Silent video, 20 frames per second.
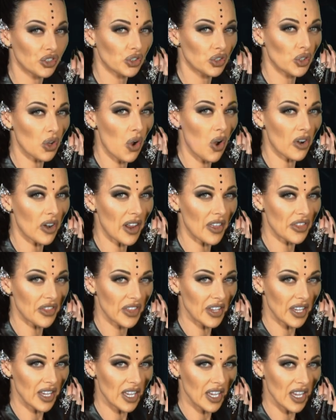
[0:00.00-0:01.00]

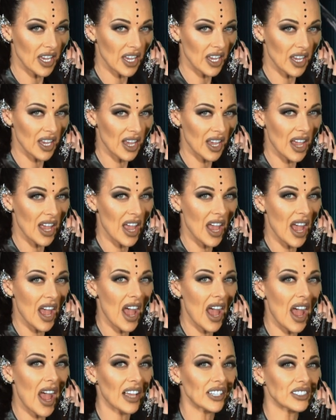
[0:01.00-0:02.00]
Dorothy
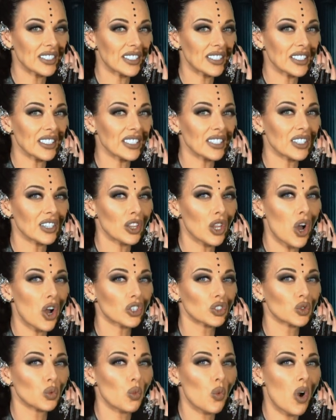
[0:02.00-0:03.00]
had seen
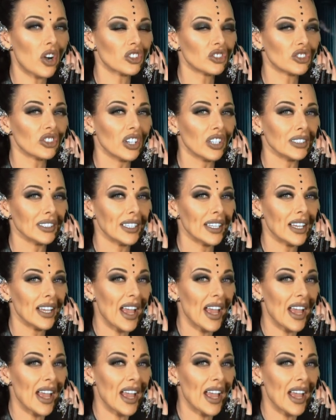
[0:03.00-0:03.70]
Lord Wharton